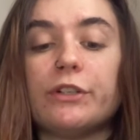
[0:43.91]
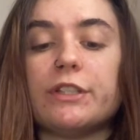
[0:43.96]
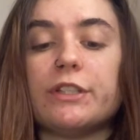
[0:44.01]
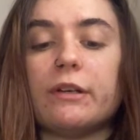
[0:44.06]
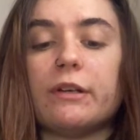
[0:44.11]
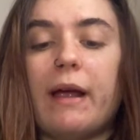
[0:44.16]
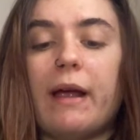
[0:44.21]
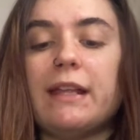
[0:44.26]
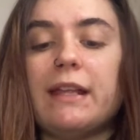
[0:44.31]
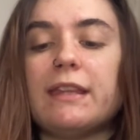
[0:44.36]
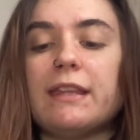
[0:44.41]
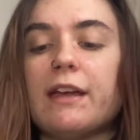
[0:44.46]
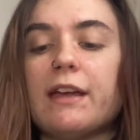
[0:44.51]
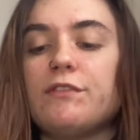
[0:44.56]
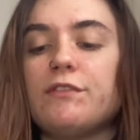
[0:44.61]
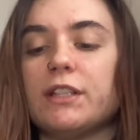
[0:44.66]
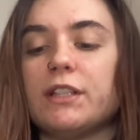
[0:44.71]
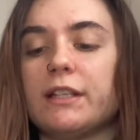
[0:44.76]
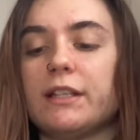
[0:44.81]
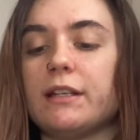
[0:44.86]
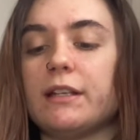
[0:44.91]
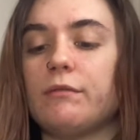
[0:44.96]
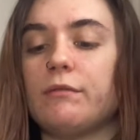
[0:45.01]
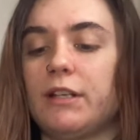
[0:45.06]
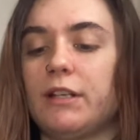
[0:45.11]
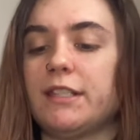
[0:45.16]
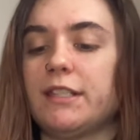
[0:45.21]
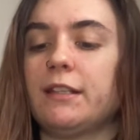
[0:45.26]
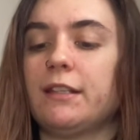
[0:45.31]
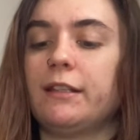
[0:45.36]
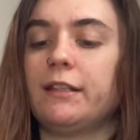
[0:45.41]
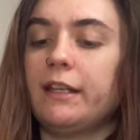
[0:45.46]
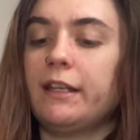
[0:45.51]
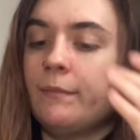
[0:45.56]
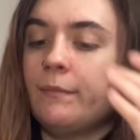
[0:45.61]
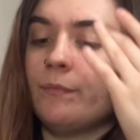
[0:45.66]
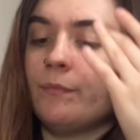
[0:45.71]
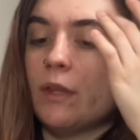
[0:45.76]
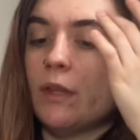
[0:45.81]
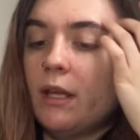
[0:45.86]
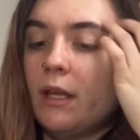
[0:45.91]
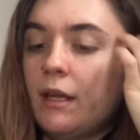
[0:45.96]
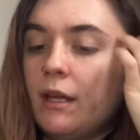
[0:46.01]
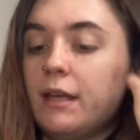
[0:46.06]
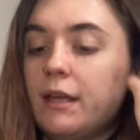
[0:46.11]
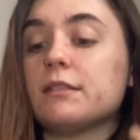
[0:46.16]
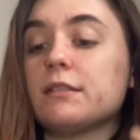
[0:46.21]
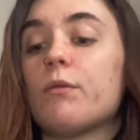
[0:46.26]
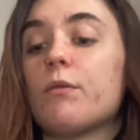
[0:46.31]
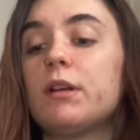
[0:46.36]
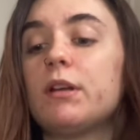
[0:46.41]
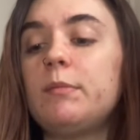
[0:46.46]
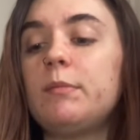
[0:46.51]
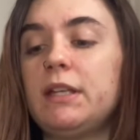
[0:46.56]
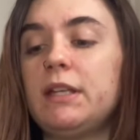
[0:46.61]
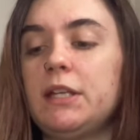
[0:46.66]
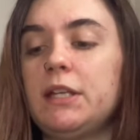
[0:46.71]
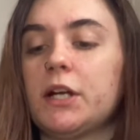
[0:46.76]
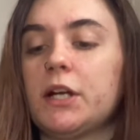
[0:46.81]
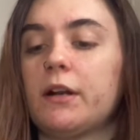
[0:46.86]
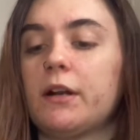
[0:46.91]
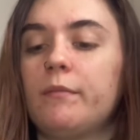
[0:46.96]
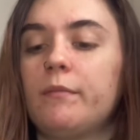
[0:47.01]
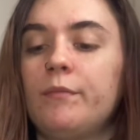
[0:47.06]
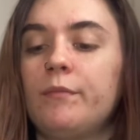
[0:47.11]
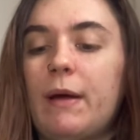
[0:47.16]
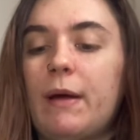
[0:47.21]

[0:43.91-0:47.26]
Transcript: So anything I've deleted recently is going to be here.